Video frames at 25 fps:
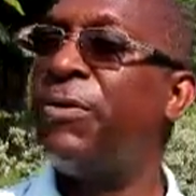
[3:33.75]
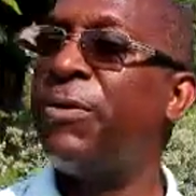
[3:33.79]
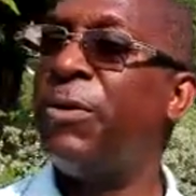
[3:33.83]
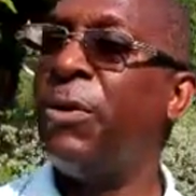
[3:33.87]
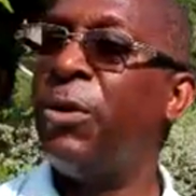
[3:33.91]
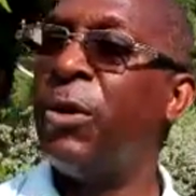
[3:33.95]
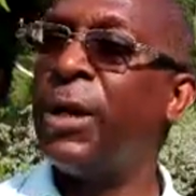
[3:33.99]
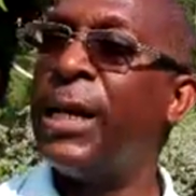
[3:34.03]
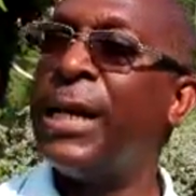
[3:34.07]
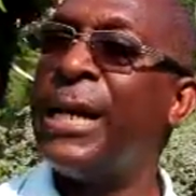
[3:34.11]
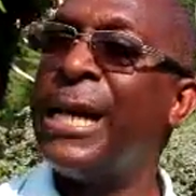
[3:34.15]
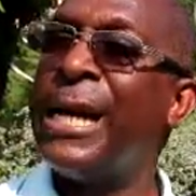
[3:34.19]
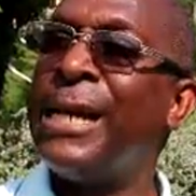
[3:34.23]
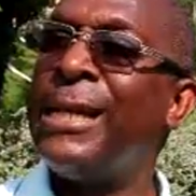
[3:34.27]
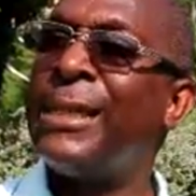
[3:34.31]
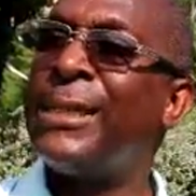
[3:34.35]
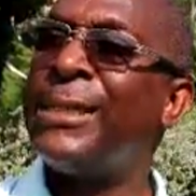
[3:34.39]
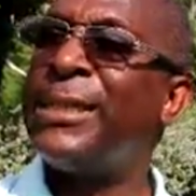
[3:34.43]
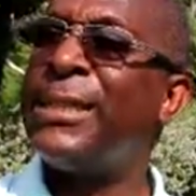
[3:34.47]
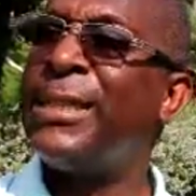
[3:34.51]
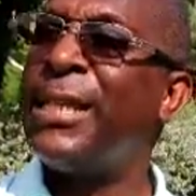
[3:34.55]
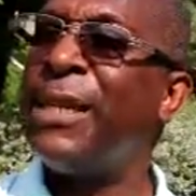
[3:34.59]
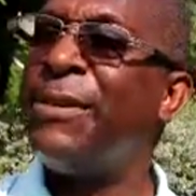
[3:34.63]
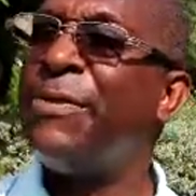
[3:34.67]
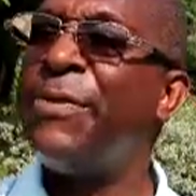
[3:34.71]
looking at the
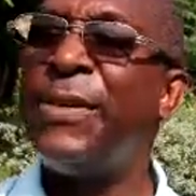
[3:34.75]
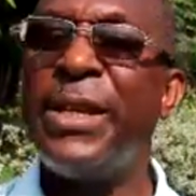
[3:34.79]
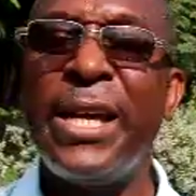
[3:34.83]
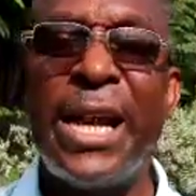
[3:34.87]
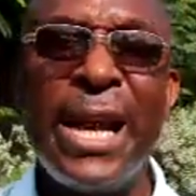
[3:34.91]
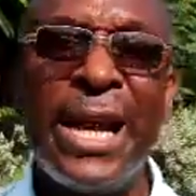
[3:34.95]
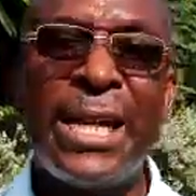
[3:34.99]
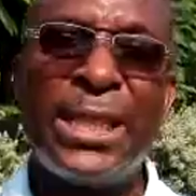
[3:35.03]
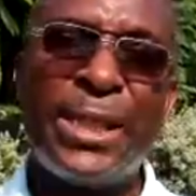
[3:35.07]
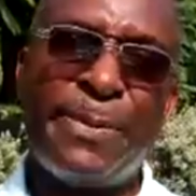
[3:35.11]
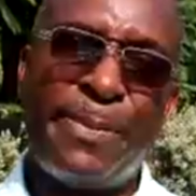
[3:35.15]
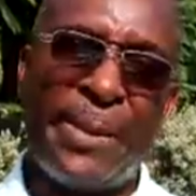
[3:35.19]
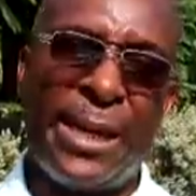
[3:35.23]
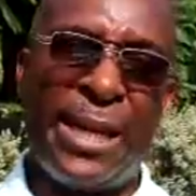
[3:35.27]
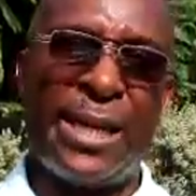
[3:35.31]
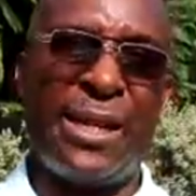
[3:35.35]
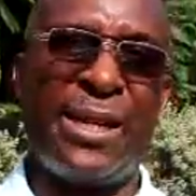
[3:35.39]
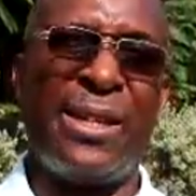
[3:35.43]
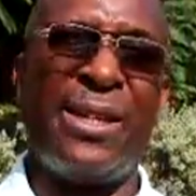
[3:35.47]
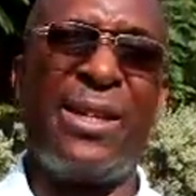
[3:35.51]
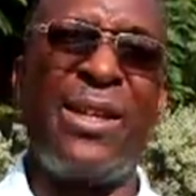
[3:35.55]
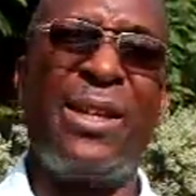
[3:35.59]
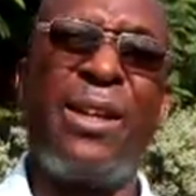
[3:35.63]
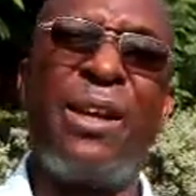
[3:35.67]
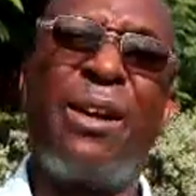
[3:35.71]
safety aspect
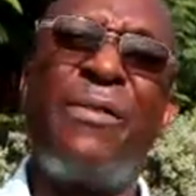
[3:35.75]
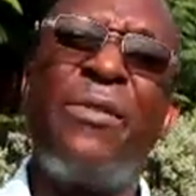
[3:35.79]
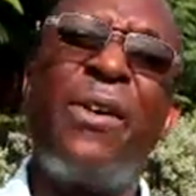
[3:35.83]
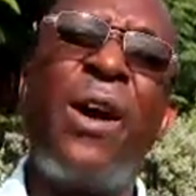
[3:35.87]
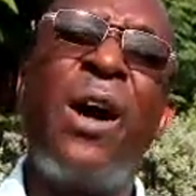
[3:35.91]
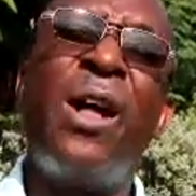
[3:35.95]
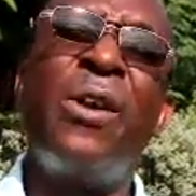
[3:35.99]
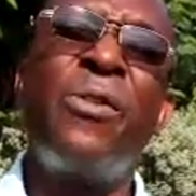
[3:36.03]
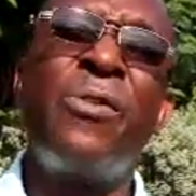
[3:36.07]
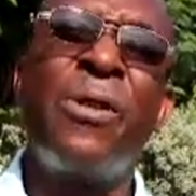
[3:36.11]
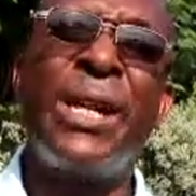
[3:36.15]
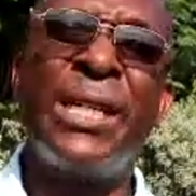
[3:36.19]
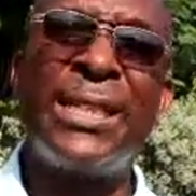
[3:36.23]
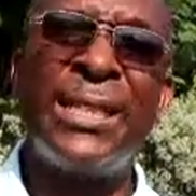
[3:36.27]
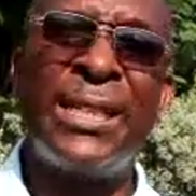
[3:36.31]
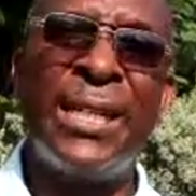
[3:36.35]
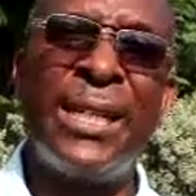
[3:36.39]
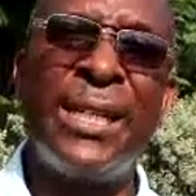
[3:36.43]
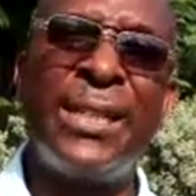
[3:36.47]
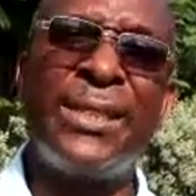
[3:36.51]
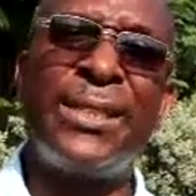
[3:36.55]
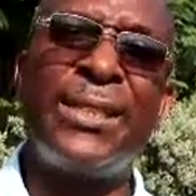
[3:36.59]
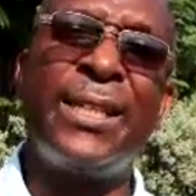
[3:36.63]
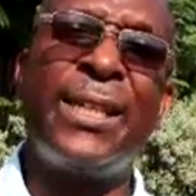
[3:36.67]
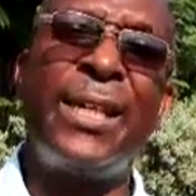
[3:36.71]
of all
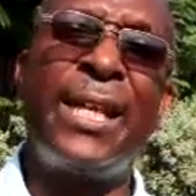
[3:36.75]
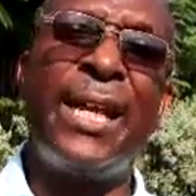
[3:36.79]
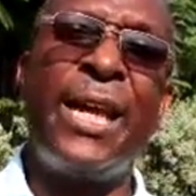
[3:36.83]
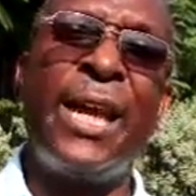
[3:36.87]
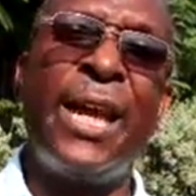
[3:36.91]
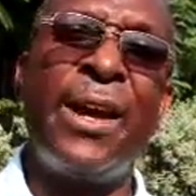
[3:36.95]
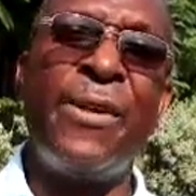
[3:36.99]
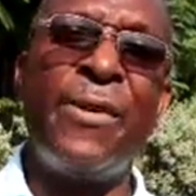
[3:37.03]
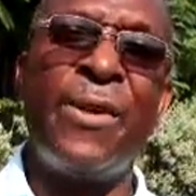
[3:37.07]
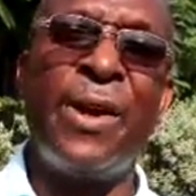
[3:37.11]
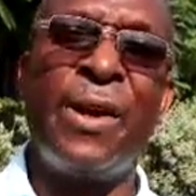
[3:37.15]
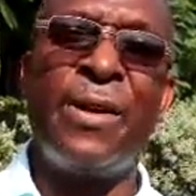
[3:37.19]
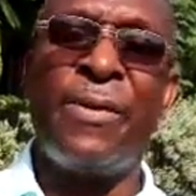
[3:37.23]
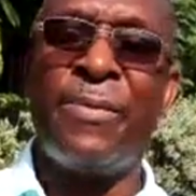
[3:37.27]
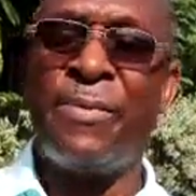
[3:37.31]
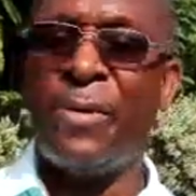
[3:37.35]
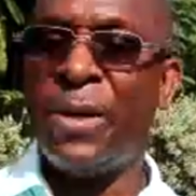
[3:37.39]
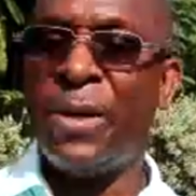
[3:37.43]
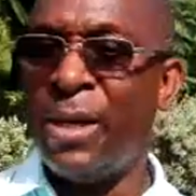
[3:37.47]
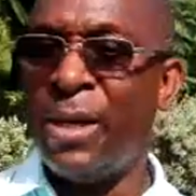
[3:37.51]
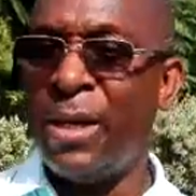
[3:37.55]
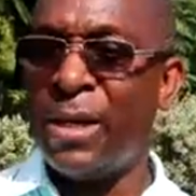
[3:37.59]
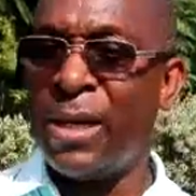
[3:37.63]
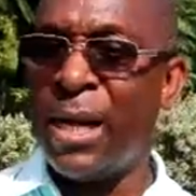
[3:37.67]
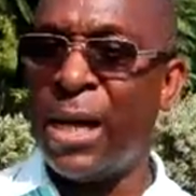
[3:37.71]
residents in the area
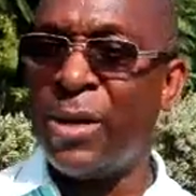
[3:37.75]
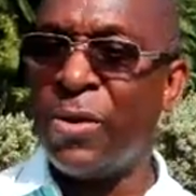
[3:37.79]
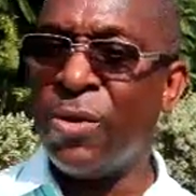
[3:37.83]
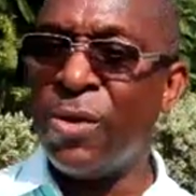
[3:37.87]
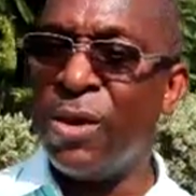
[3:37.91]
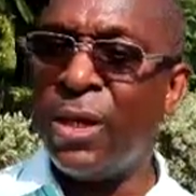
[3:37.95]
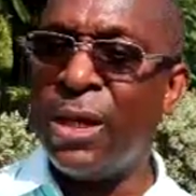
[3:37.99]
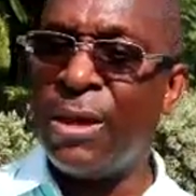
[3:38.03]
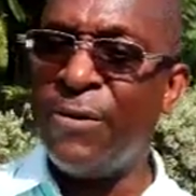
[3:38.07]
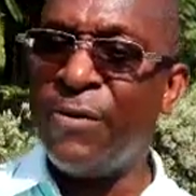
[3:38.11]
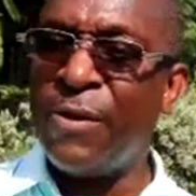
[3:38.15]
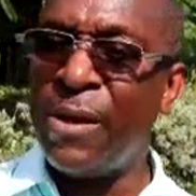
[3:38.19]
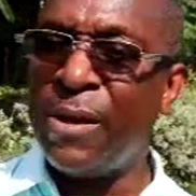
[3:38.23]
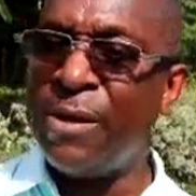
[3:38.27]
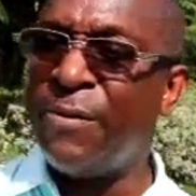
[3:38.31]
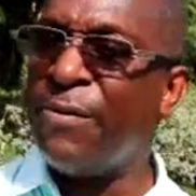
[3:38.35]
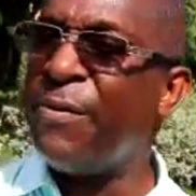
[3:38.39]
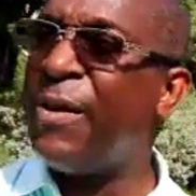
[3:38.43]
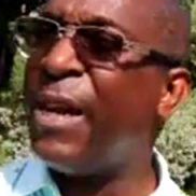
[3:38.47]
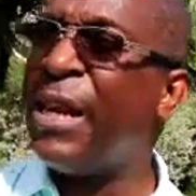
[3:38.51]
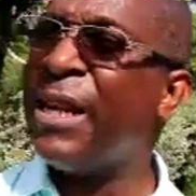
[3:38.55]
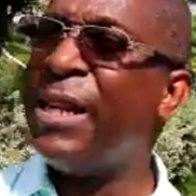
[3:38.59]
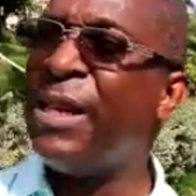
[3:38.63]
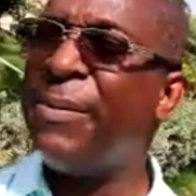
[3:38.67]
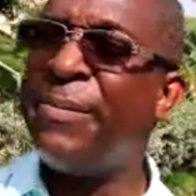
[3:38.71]
not only from the
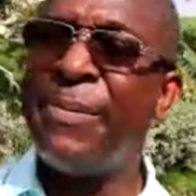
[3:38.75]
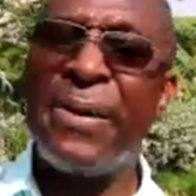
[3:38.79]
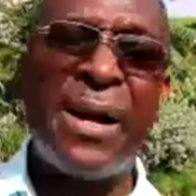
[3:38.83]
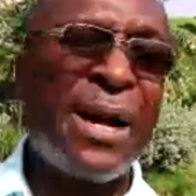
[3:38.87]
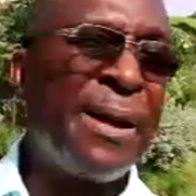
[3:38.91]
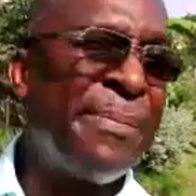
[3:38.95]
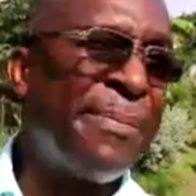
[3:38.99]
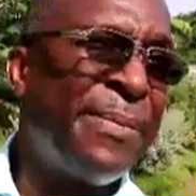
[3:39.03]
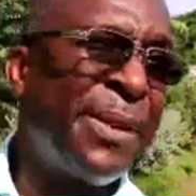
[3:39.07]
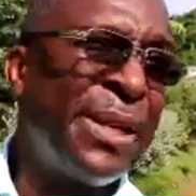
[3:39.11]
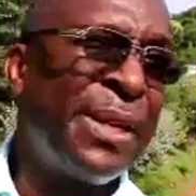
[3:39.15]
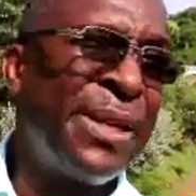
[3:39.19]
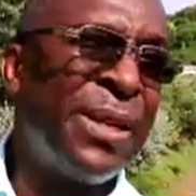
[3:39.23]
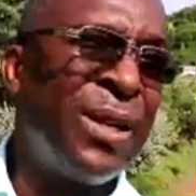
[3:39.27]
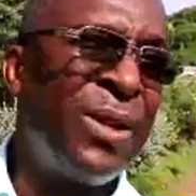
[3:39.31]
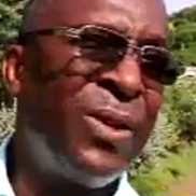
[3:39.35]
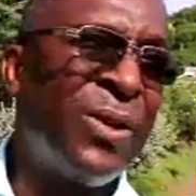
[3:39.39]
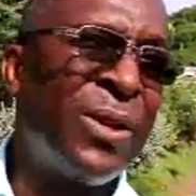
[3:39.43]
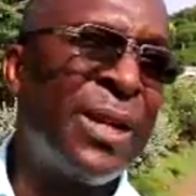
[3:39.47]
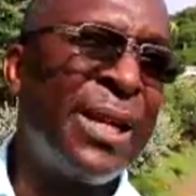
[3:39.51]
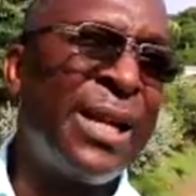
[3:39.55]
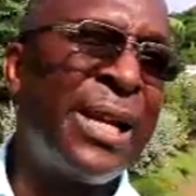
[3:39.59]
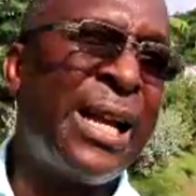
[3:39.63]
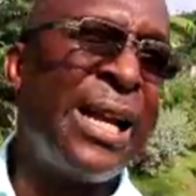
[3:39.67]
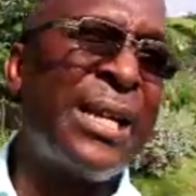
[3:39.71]
fire department, you're
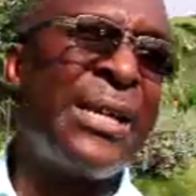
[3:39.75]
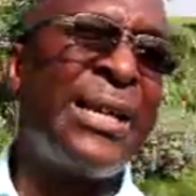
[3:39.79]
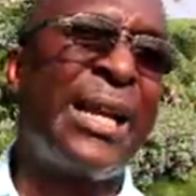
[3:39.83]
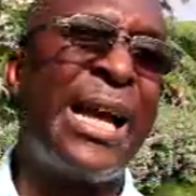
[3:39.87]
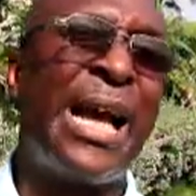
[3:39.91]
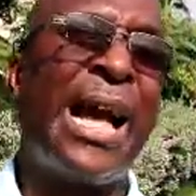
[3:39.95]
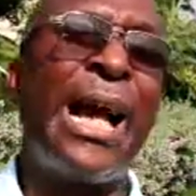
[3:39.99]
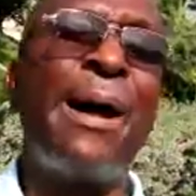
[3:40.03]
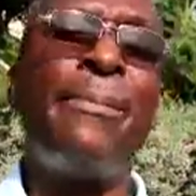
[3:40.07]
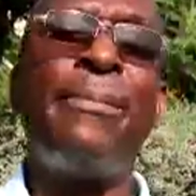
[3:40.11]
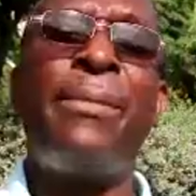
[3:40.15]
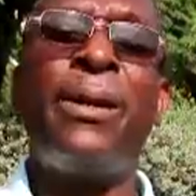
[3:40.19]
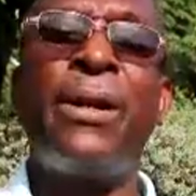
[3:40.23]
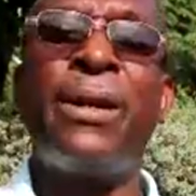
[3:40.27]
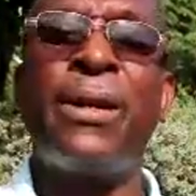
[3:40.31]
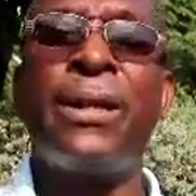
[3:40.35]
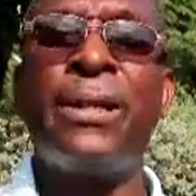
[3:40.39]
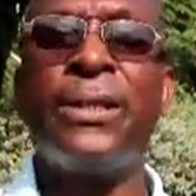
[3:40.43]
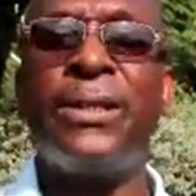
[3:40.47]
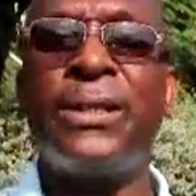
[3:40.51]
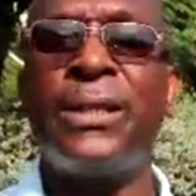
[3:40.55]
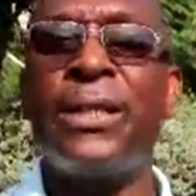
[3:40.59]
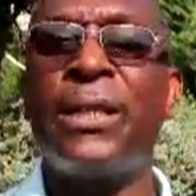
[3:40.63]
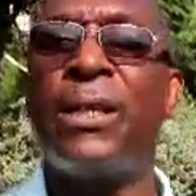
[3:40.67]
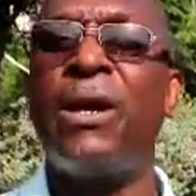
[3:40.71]
looking at the
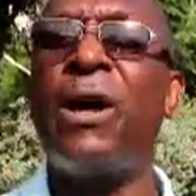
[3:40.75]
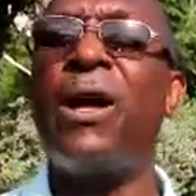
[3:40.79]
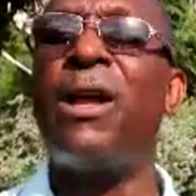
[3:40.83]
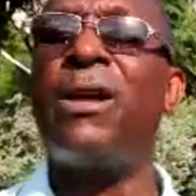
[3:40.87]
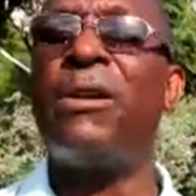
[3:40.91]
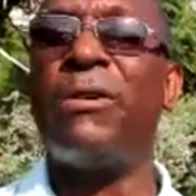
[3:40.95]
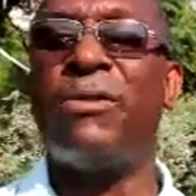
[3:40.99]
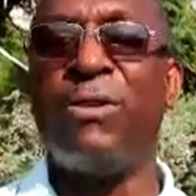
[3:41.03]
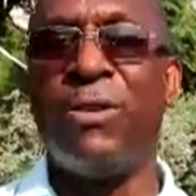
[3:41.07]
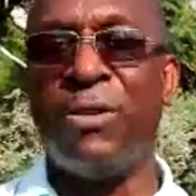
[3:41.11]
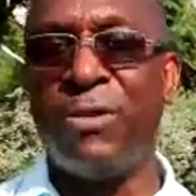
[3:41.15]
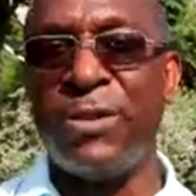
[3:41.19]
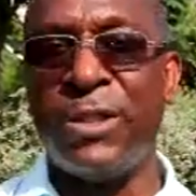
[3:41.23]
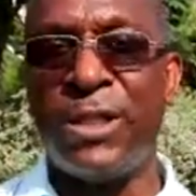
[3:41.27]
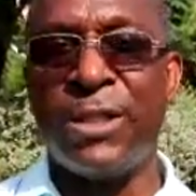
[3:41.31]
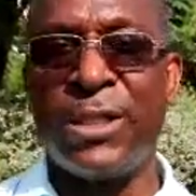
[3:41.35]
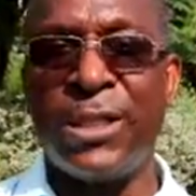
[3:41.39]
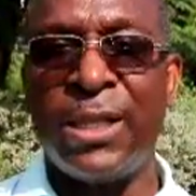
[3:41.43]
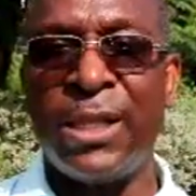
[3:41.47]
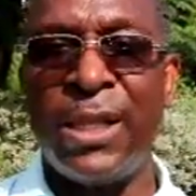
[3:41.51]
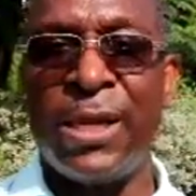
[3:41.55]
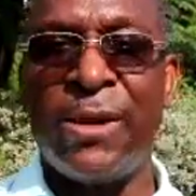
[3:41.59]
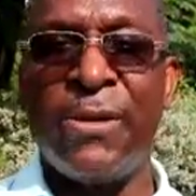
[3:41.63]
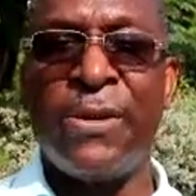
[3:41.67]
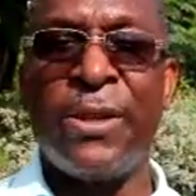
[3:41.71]
ambulance and all of those
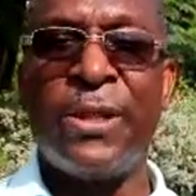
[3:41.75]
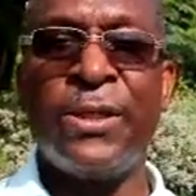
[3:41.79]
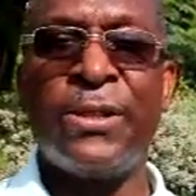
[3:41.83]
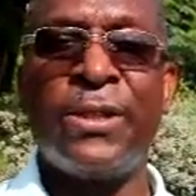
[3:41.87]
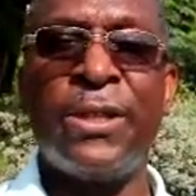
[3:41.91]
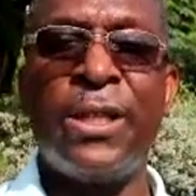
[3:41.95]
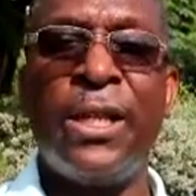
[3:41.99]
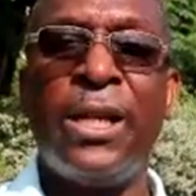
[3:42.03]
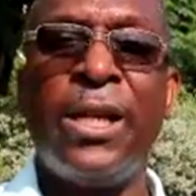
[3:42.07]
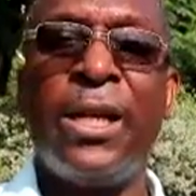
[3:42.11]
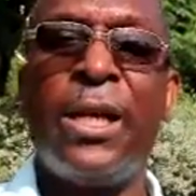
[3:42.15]
scenarios.